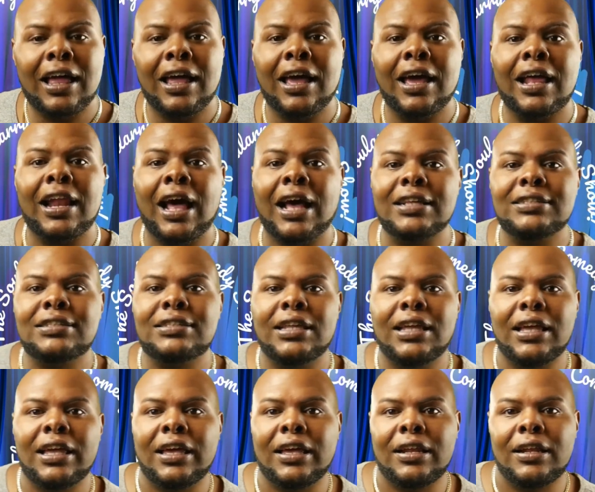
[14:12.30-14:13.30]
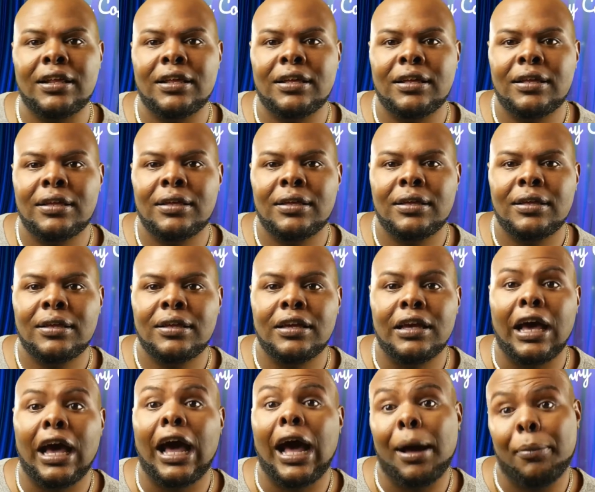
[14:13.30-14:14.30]
And I said,
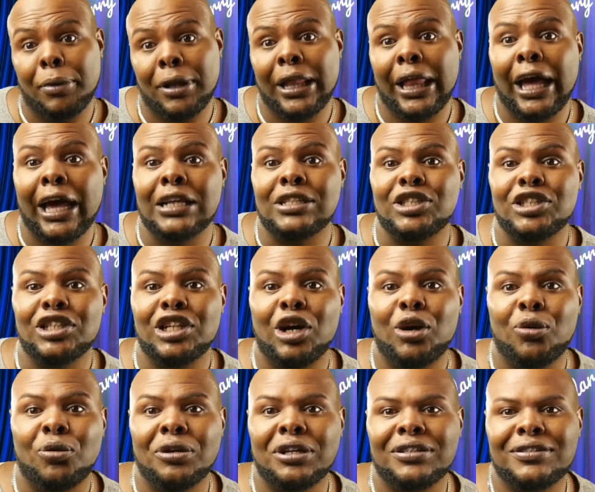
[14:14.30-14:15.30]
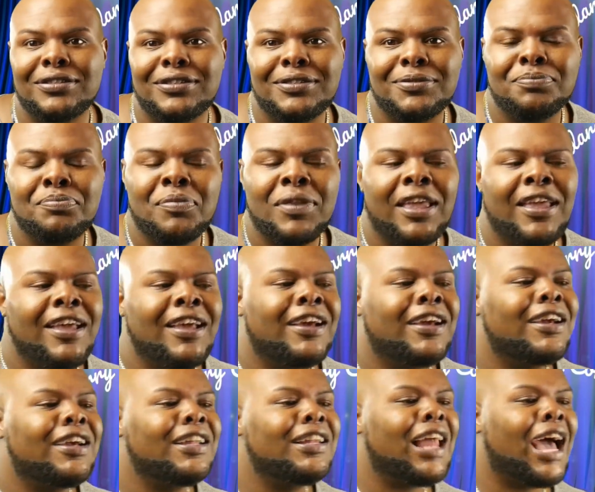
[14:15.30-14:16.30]
I'm glad you know it.
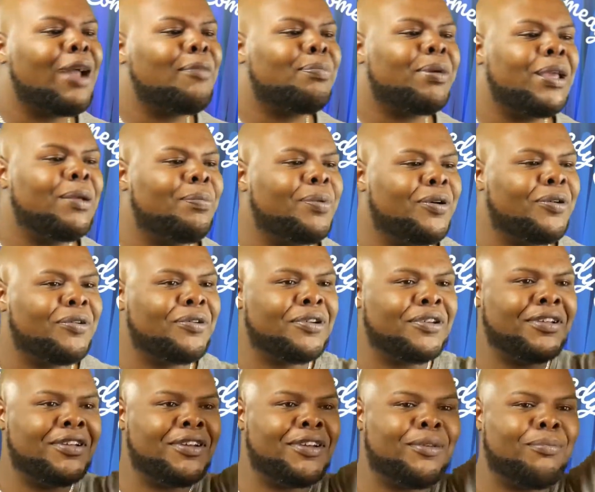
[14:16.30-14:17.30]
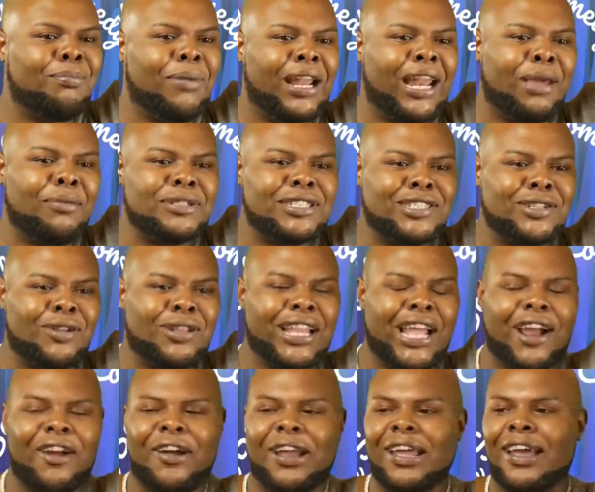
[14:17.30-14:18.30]
Good night, people. My name is
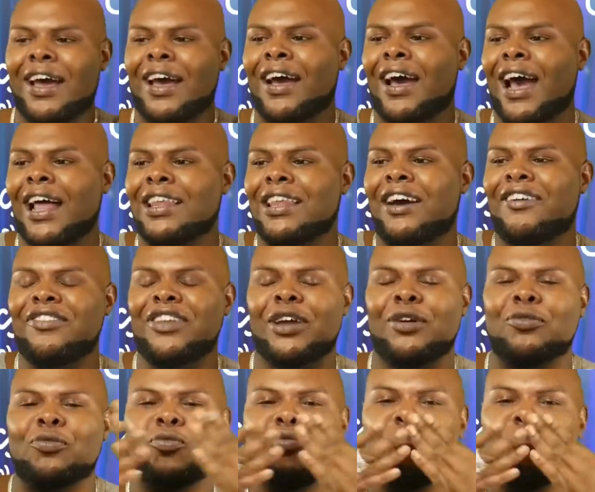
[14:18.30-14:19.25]
Soularry. I love you.